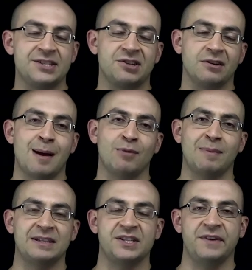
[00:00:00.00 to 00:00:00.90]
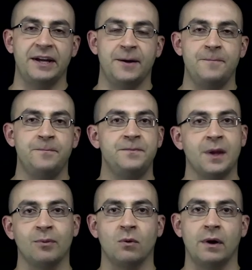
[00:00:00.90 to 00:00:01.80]
to remember about this video.
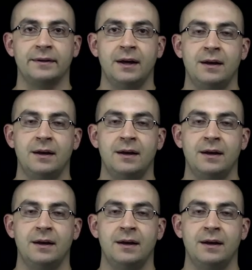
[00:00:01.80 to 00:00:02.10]
Number 1,